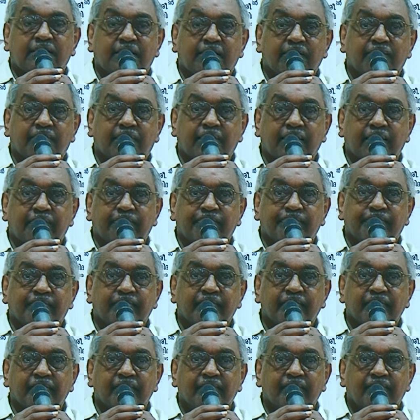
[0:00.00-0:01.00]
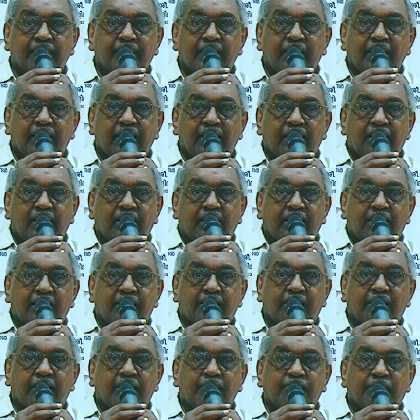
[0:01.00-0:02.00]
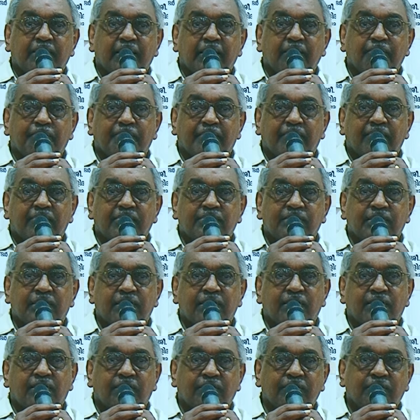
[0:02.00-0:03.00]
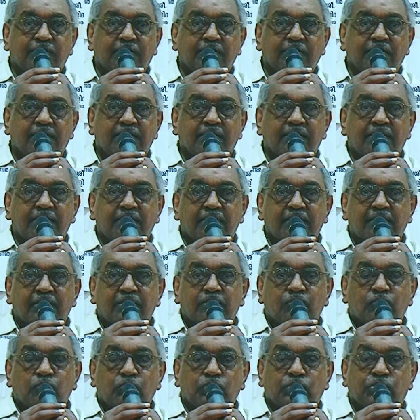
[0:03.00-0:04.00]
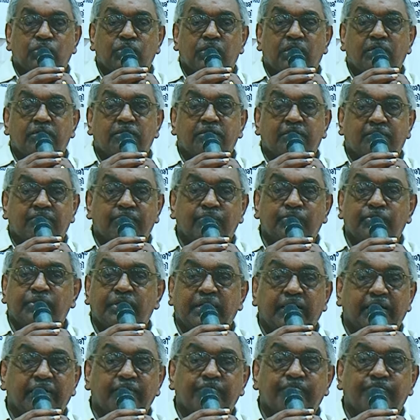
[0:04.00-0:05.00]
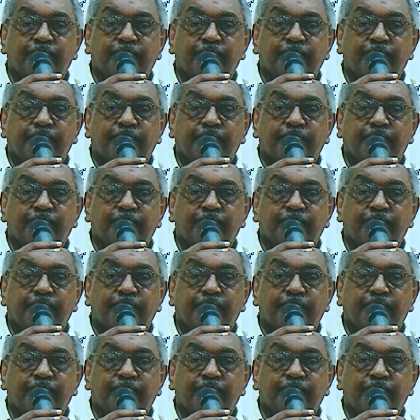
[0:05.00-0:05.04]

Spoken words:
Dharma, written by Professor Dr. Viswanathan Nampoothiri,